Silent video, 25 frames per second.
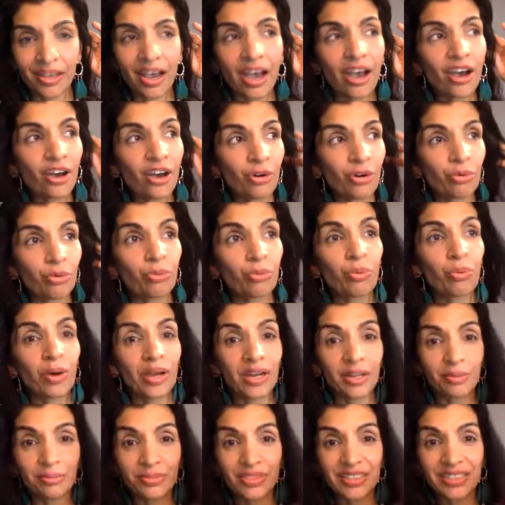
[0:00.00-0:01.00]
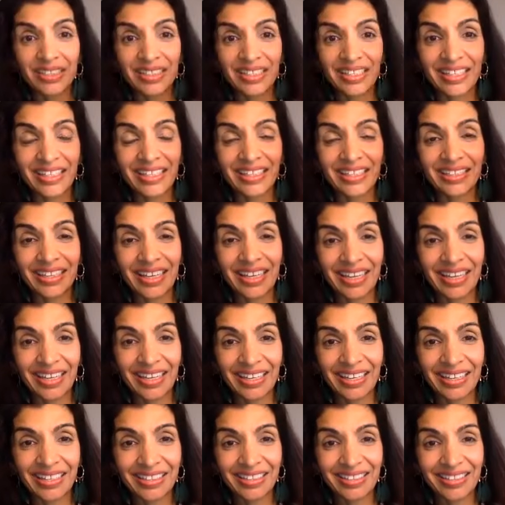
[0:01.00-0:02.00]
Oh, what I'm seeing
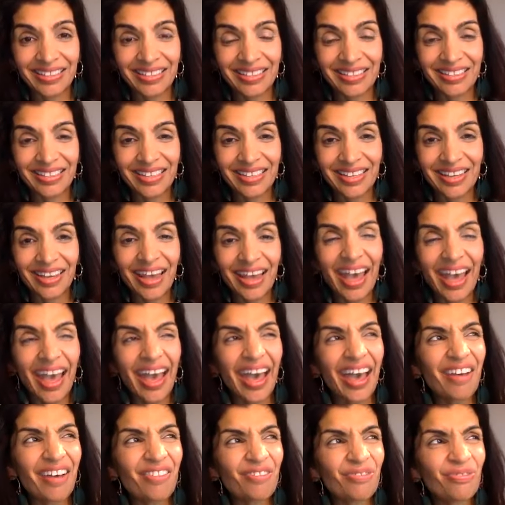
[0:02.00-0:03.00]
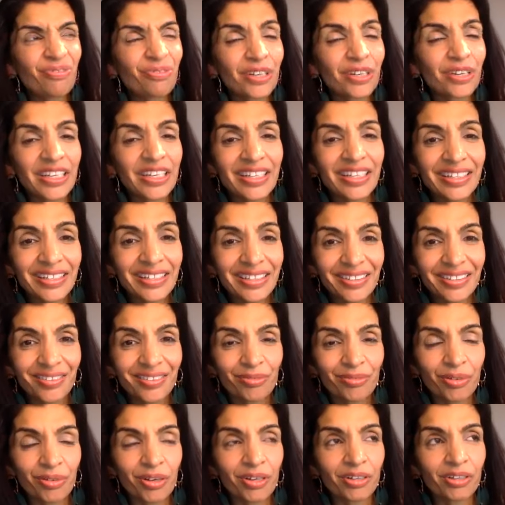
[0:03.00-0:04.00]
is every
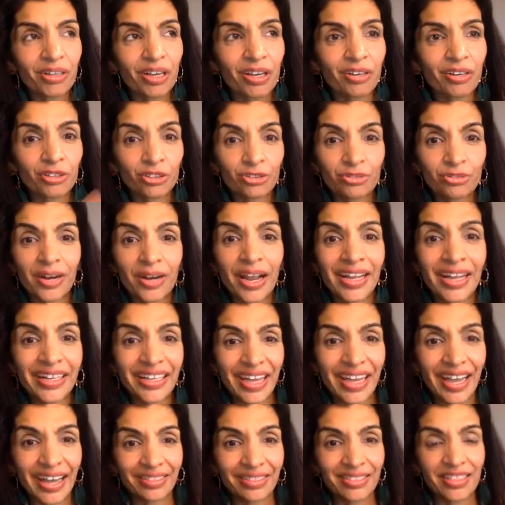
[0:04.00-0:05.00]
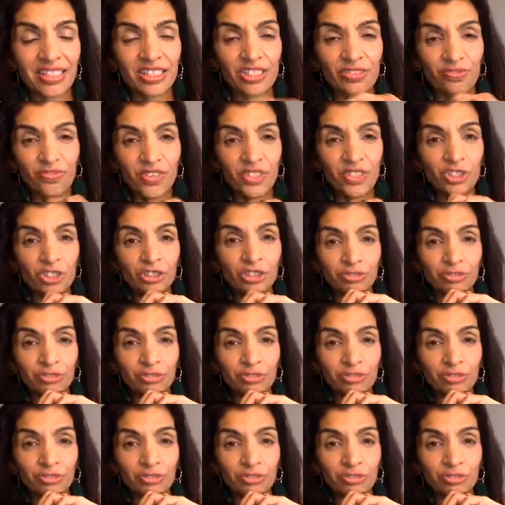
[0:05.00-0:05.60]
Greg had this vision.